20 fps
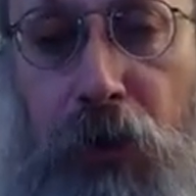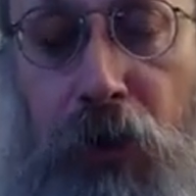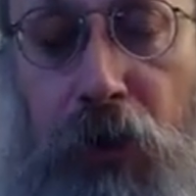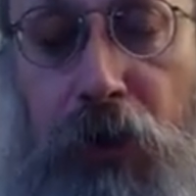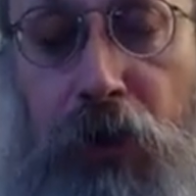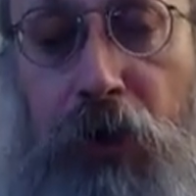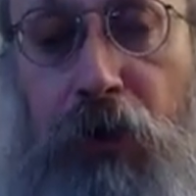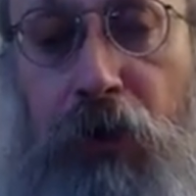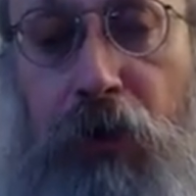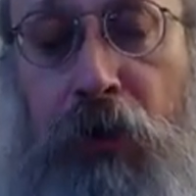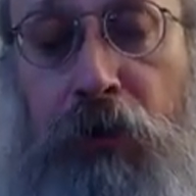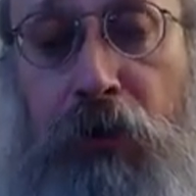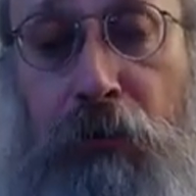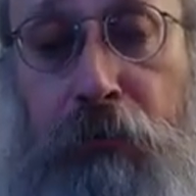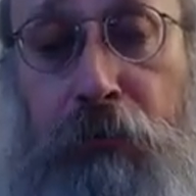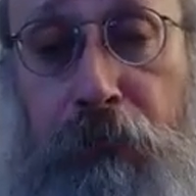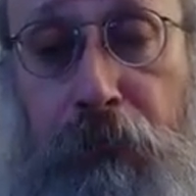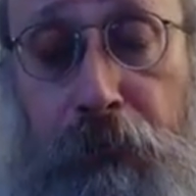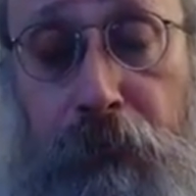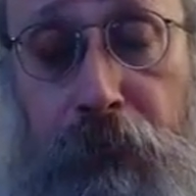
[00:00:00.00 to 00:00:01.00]

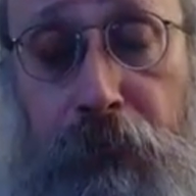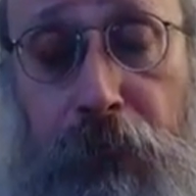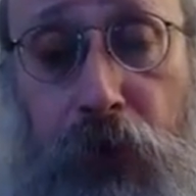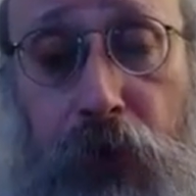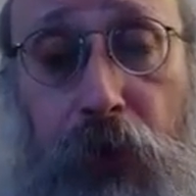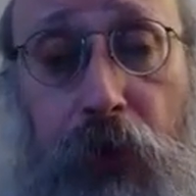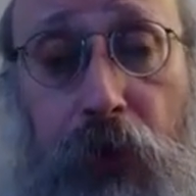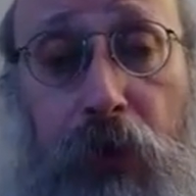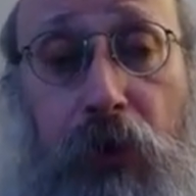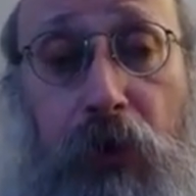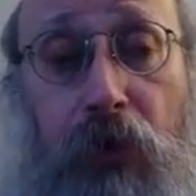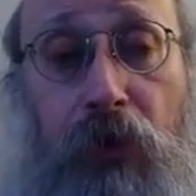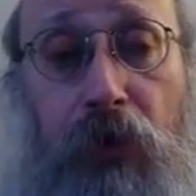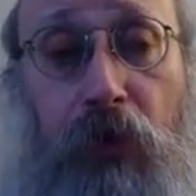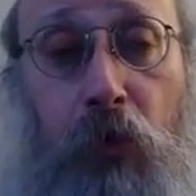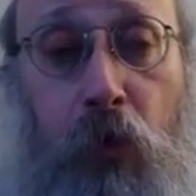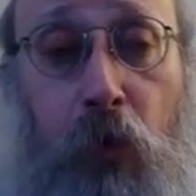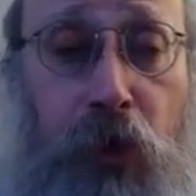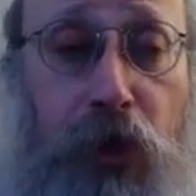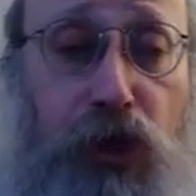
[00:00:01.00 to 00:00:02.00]
le'odam,
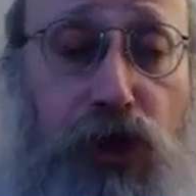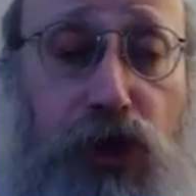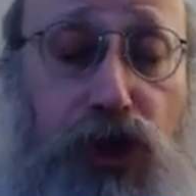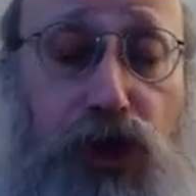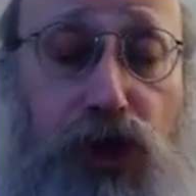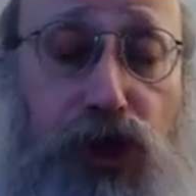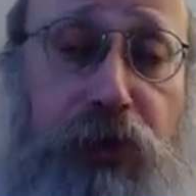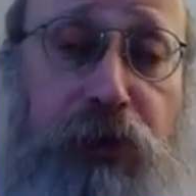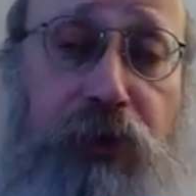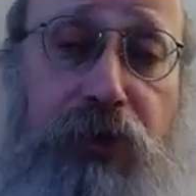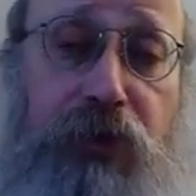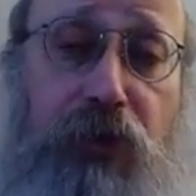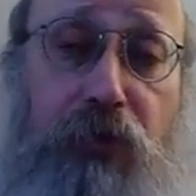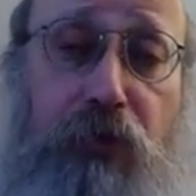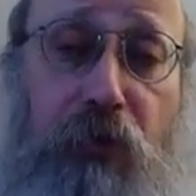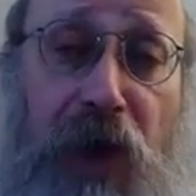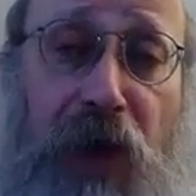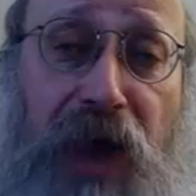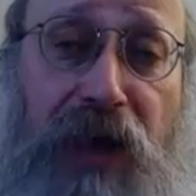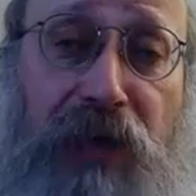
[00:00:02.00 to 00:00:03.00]
which is the
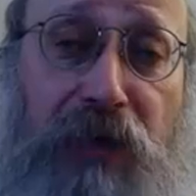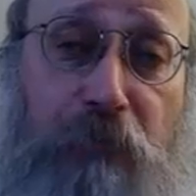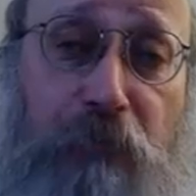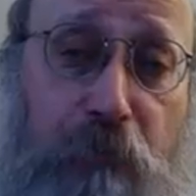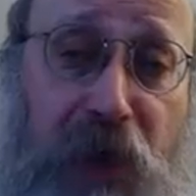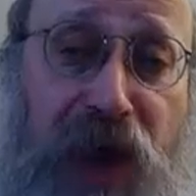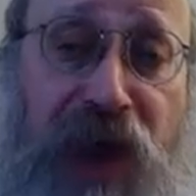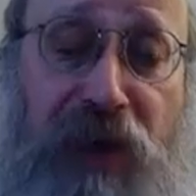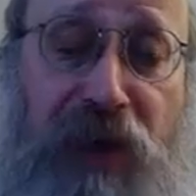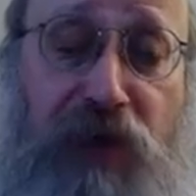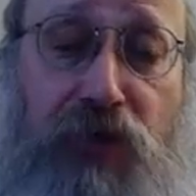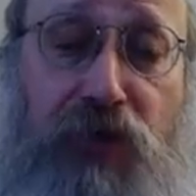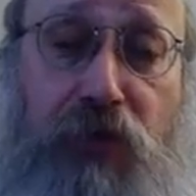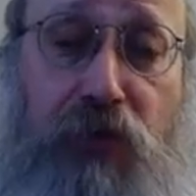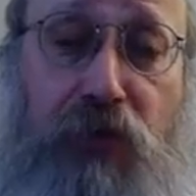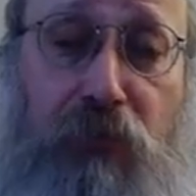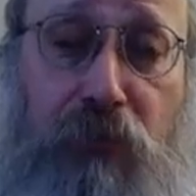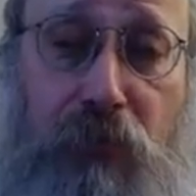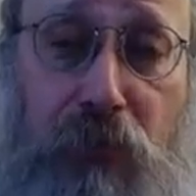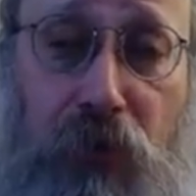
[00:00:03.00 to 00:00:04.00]
right path
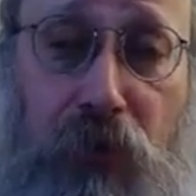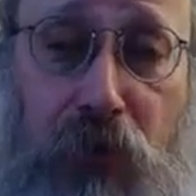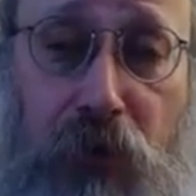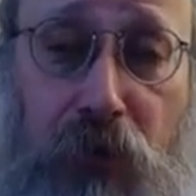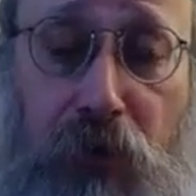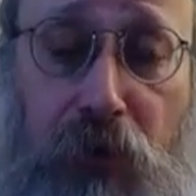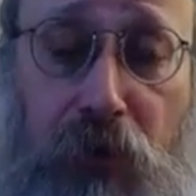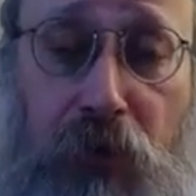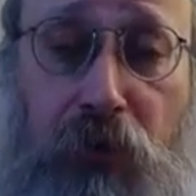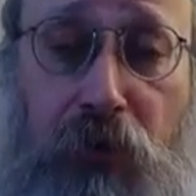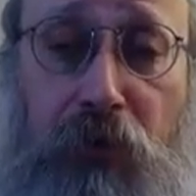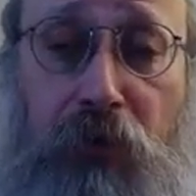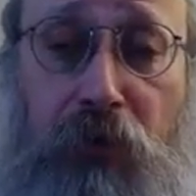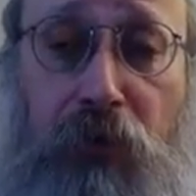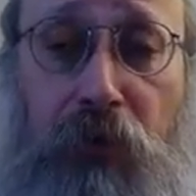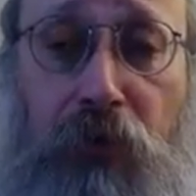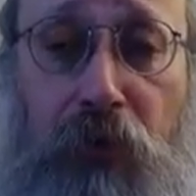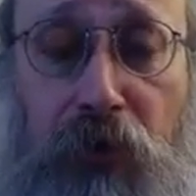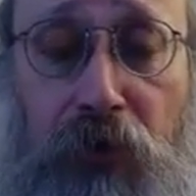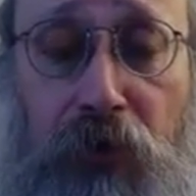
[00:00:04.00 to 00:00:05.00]

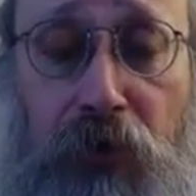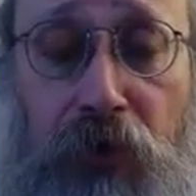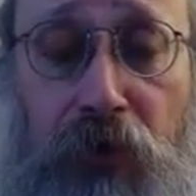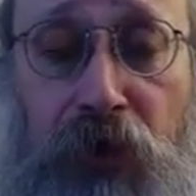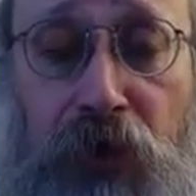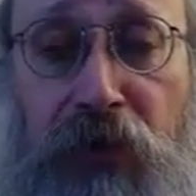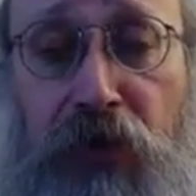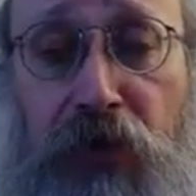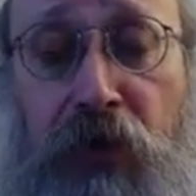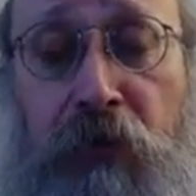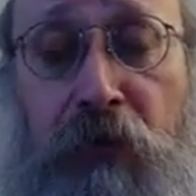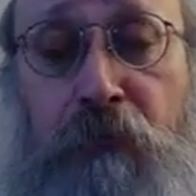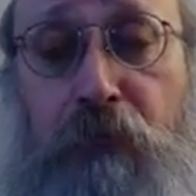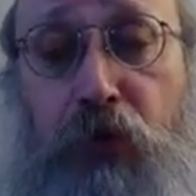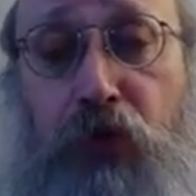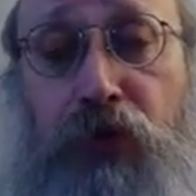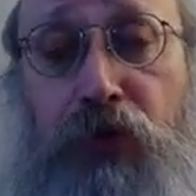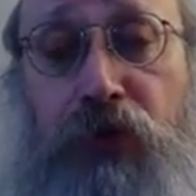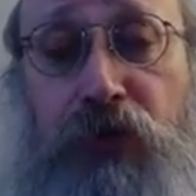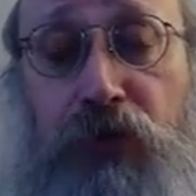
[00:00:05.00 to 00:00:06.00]
that a
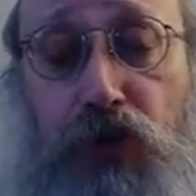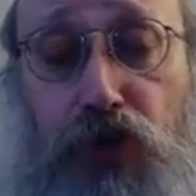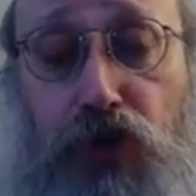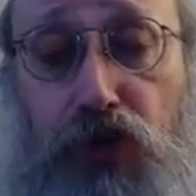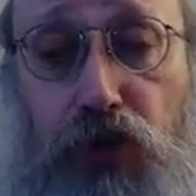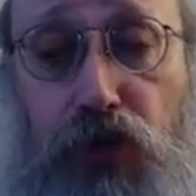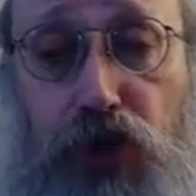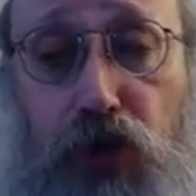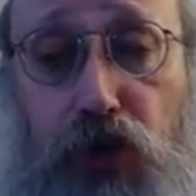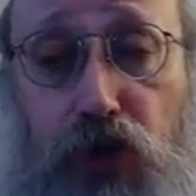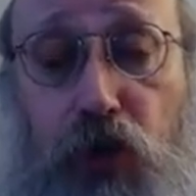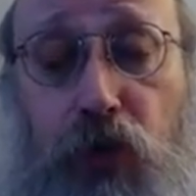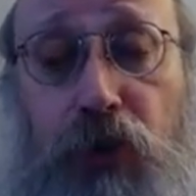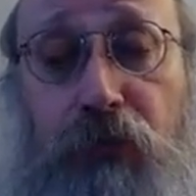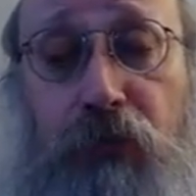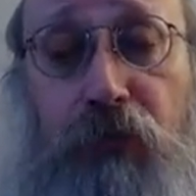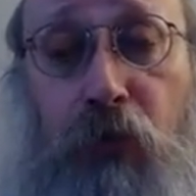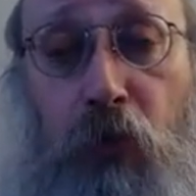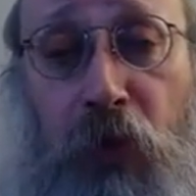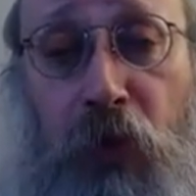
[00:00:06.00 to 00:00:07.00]
person should choose for